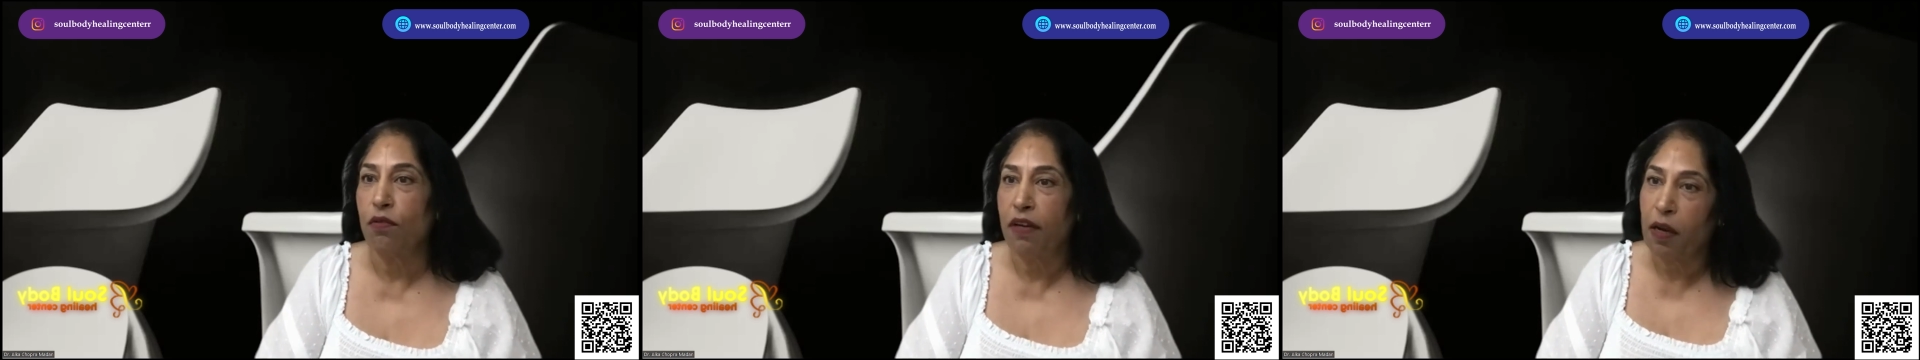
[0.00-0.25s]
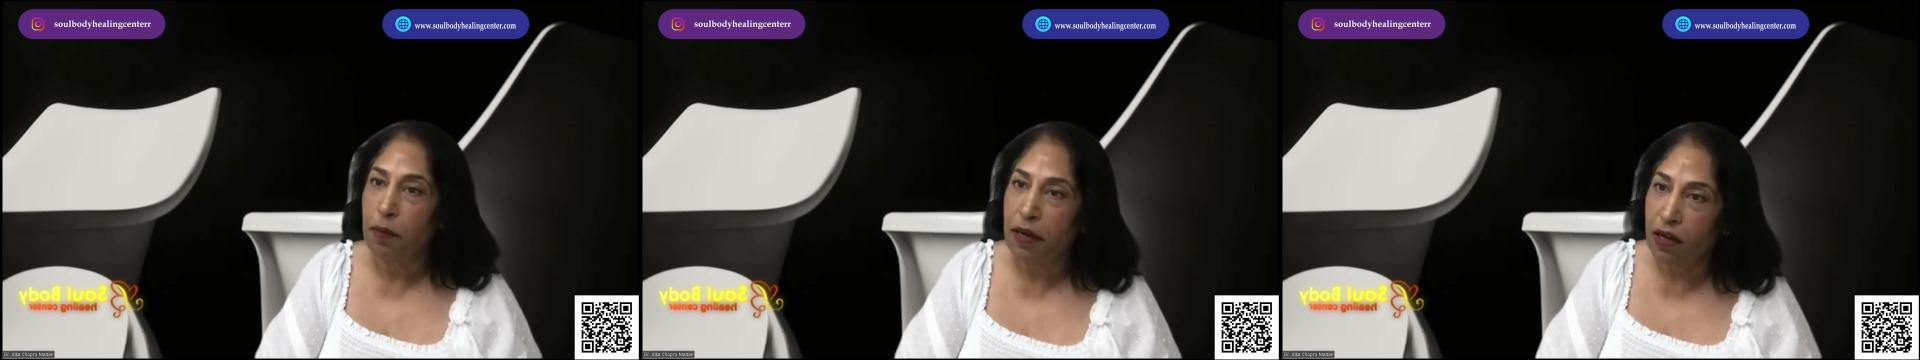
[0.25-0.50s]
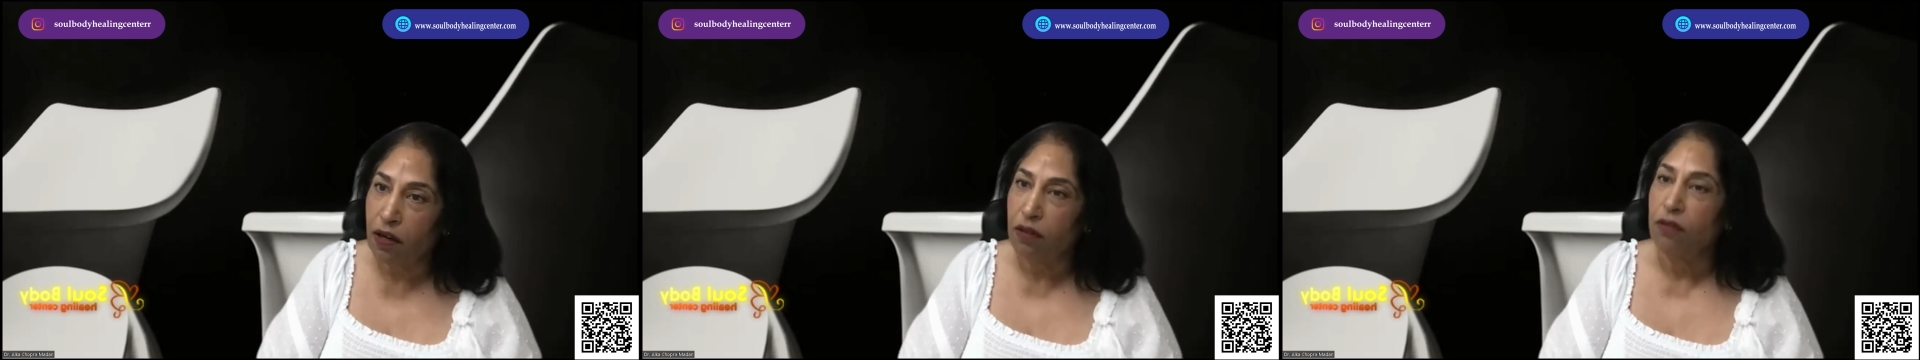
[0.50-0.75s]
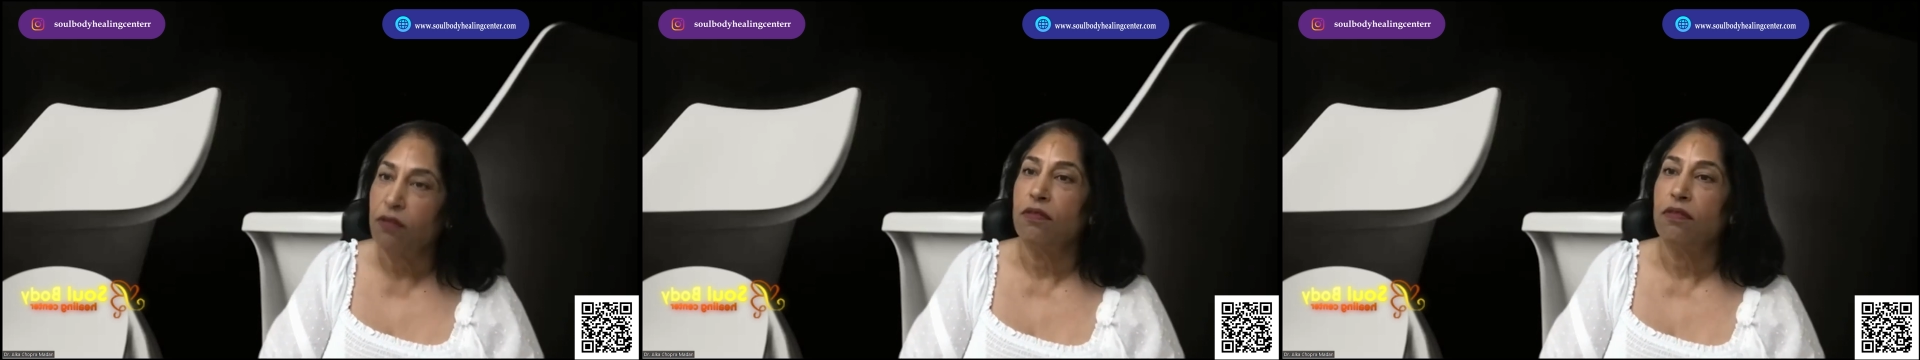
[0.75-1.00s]
where am I
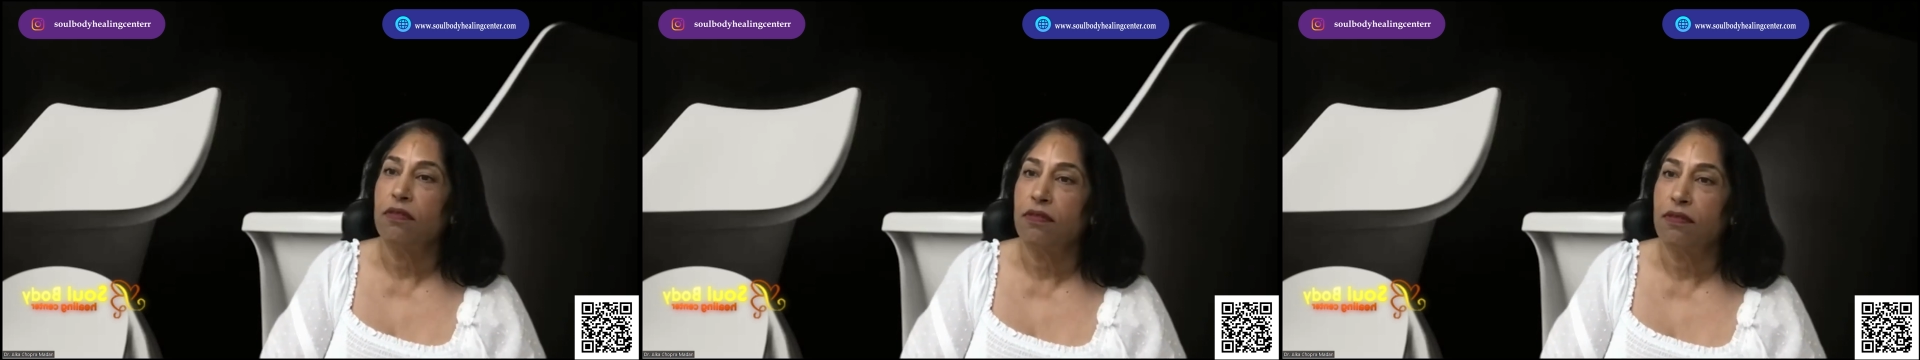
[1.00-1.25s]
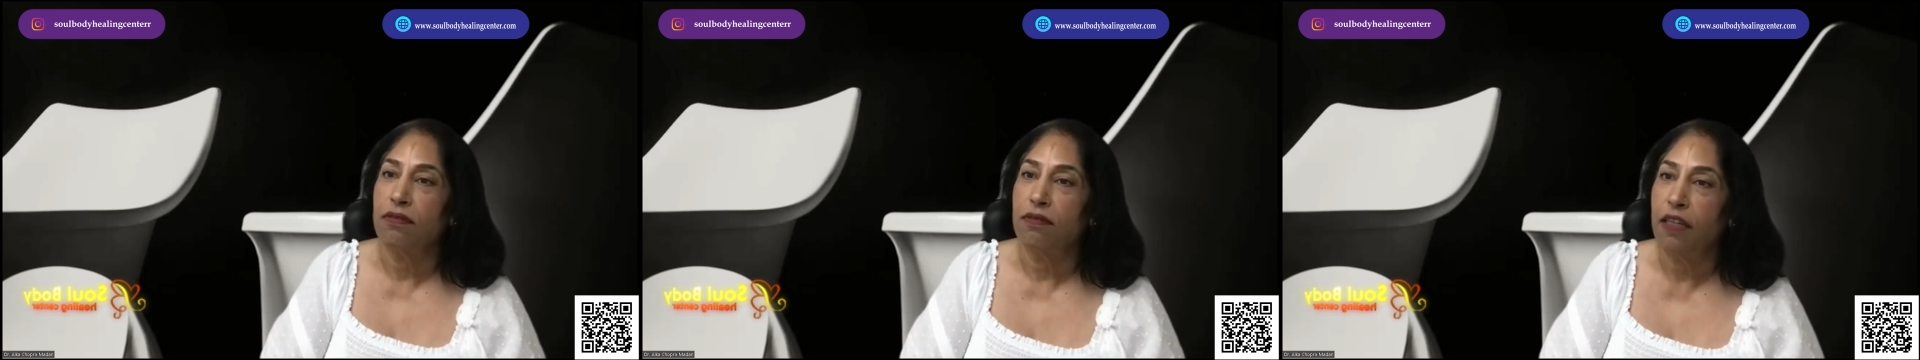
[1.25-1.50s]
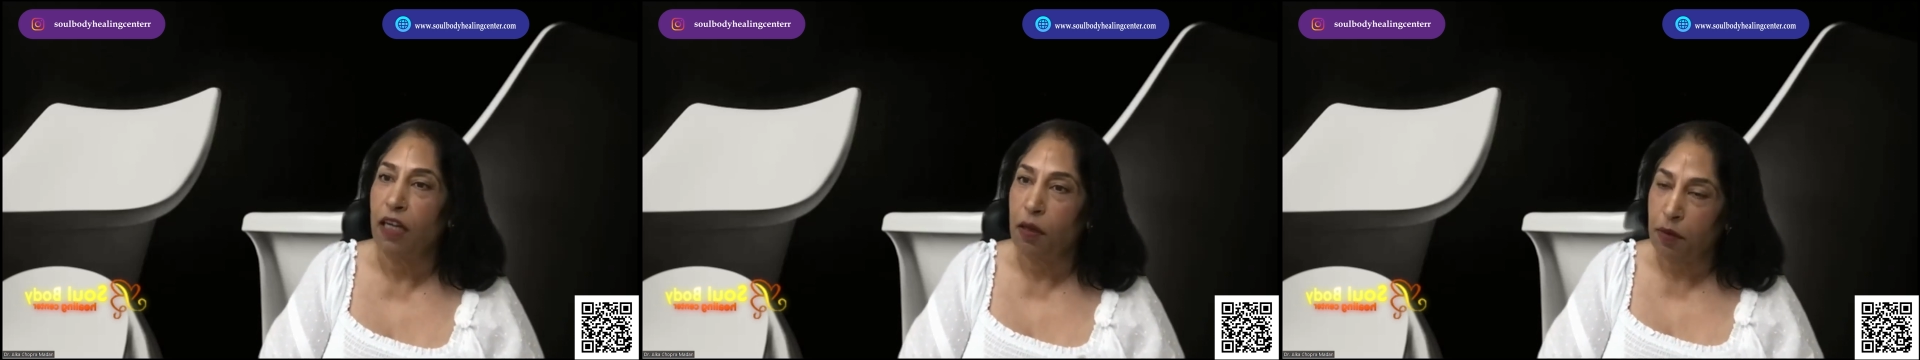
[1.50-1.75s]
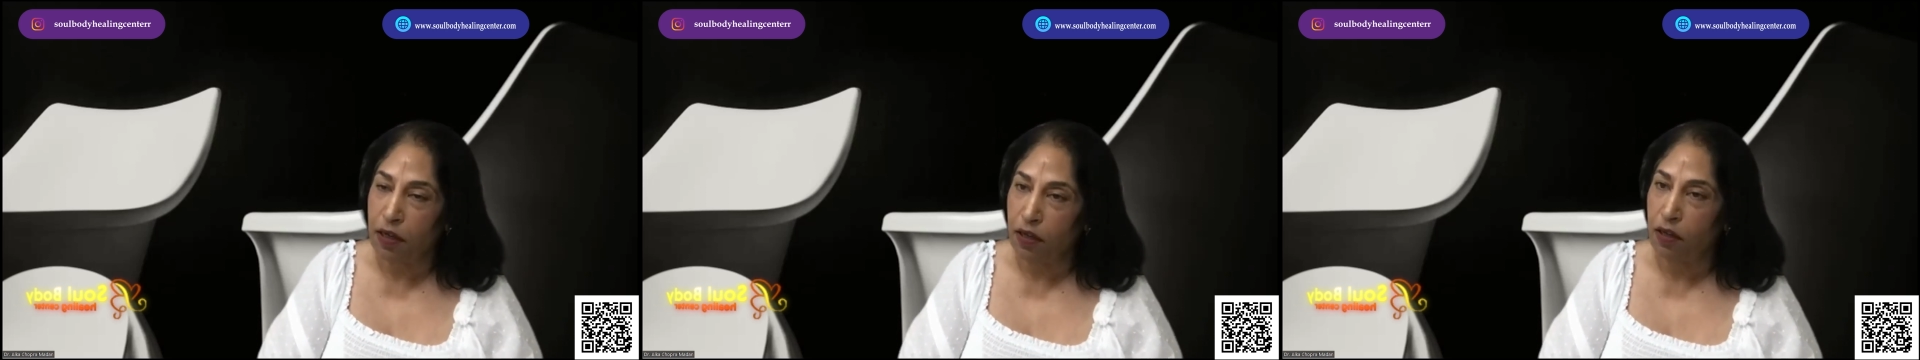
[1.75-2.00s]
now? Where am
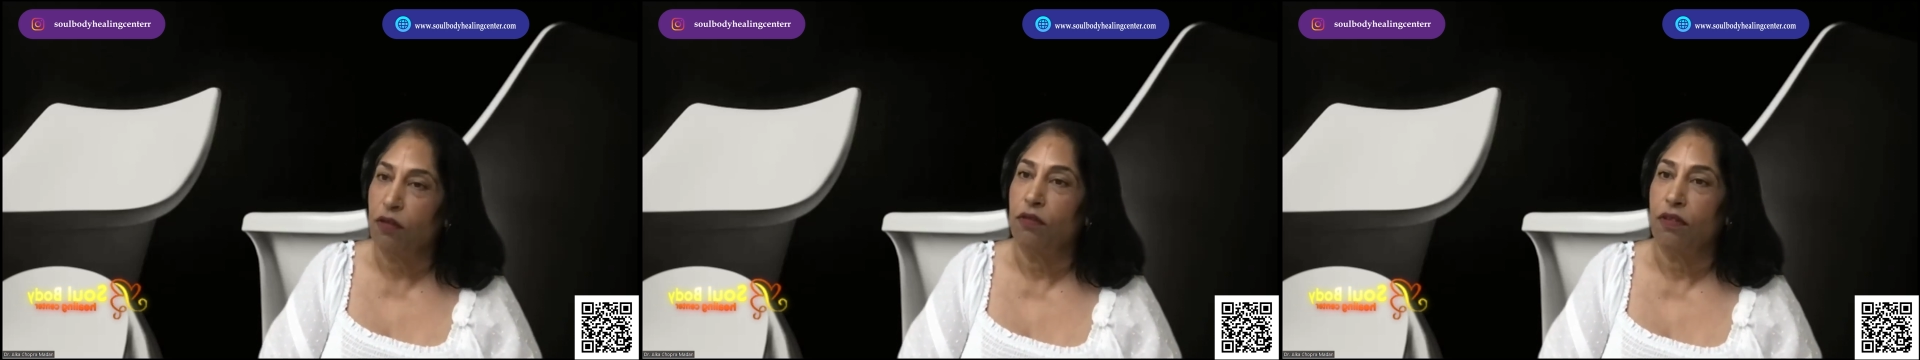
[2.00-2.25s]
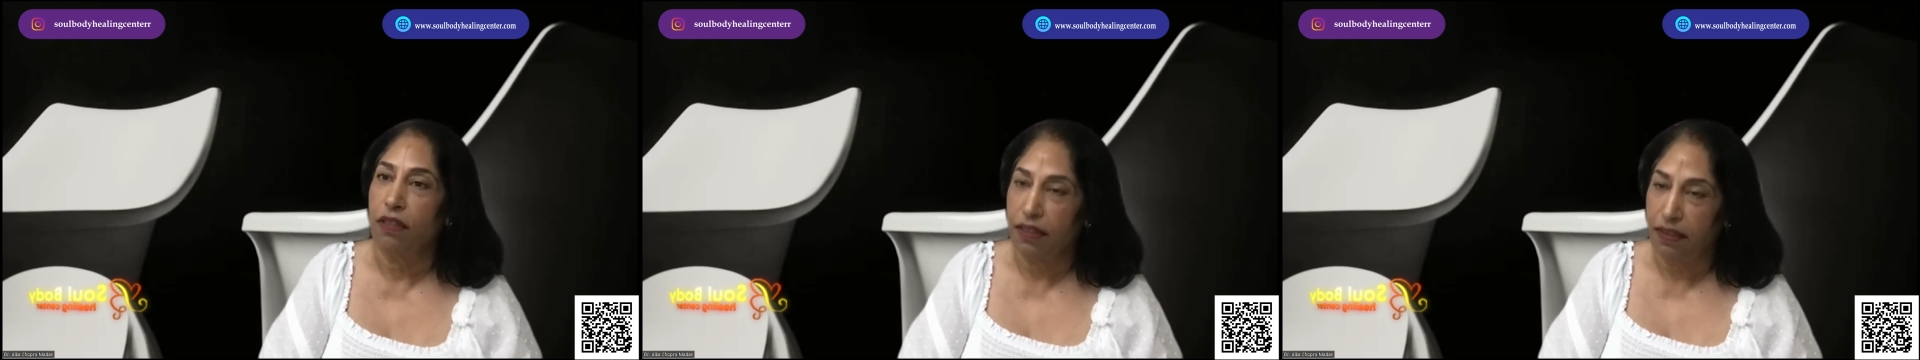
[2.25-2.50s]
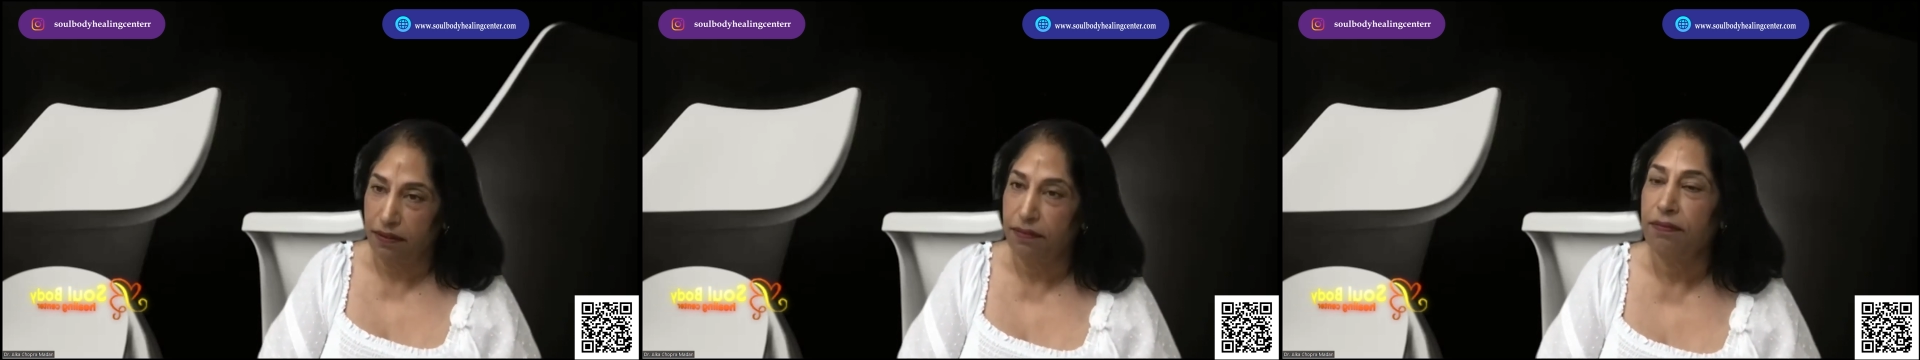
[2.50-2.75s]
I now? Right?